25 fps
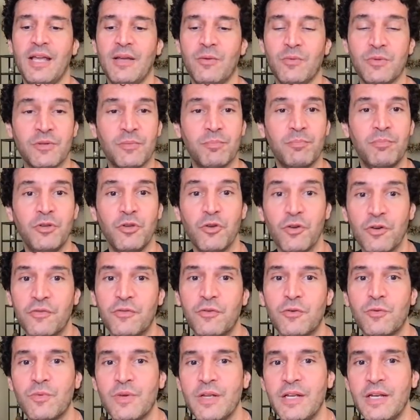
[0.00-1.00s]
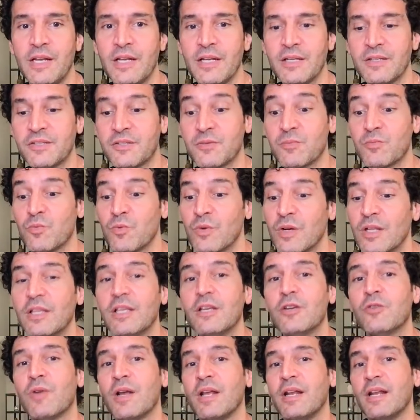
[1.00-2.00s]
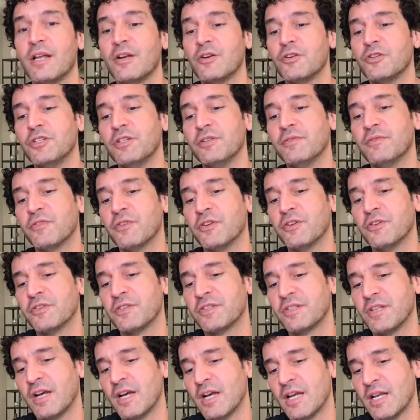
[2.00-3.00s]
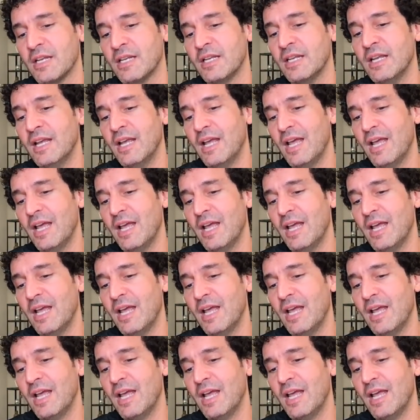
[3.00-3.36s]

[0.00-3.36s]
It was a beautiful reading, some really great energy for your sign.